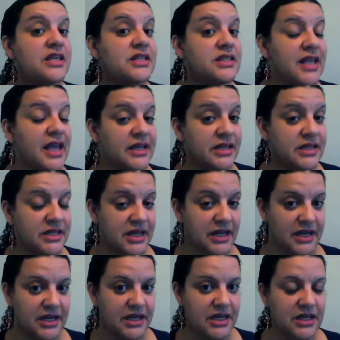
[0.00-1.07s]
The second
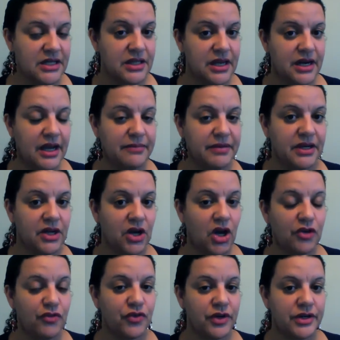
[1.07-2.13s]
technique that I'm going to
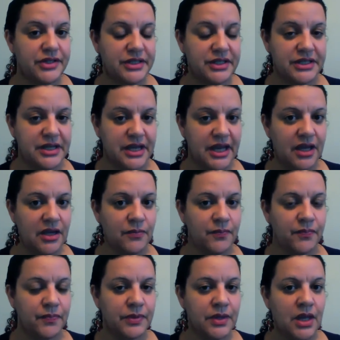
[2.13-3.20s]
offer us today
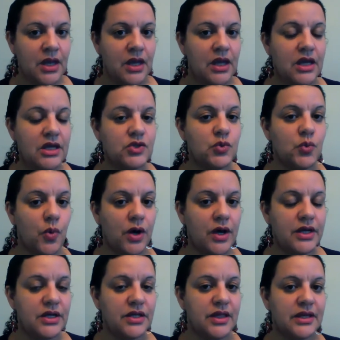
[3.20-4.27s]
is
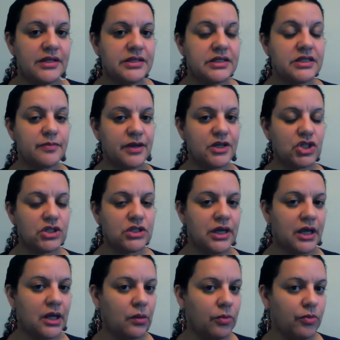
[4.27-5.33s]
one that's especially
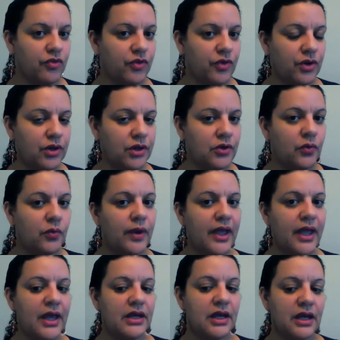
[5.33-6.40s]
helpful
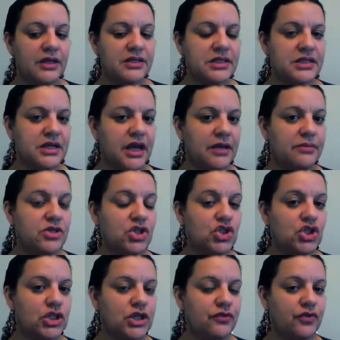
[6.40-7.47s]
when it's time to
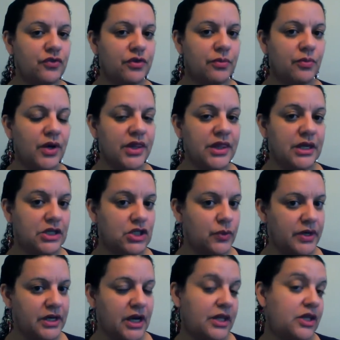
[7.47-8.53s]
shift from one thing to
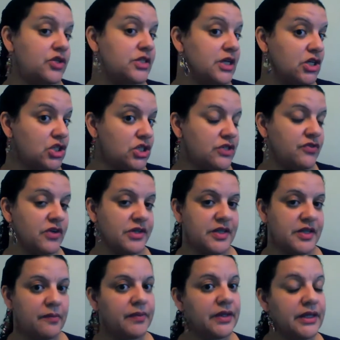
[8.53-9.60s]
another, such as, for
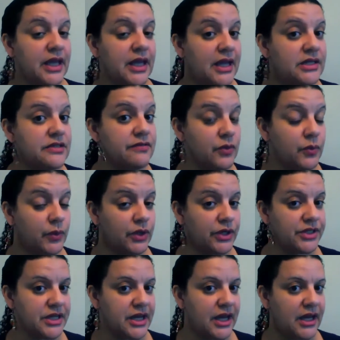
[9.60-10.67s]
example, at the end of the
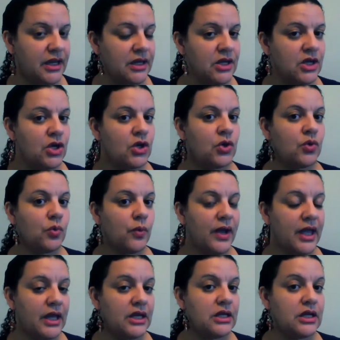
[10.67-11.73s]
workday,
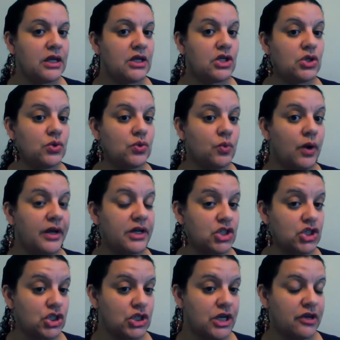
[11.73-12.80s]
when you want to
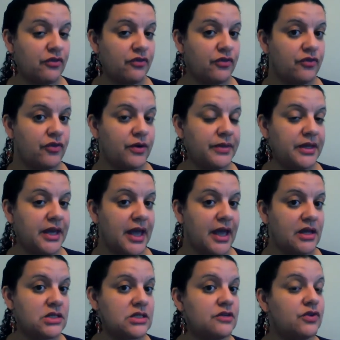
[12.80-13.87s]
shift from the
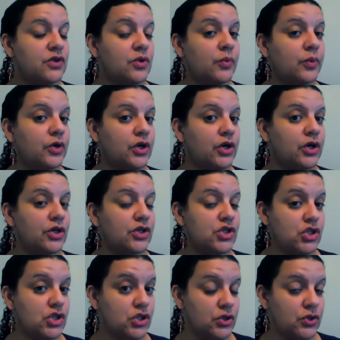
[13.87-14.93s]
end of your work
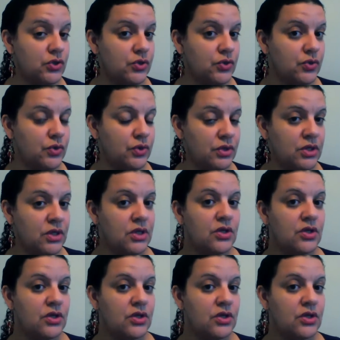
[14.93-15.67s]
to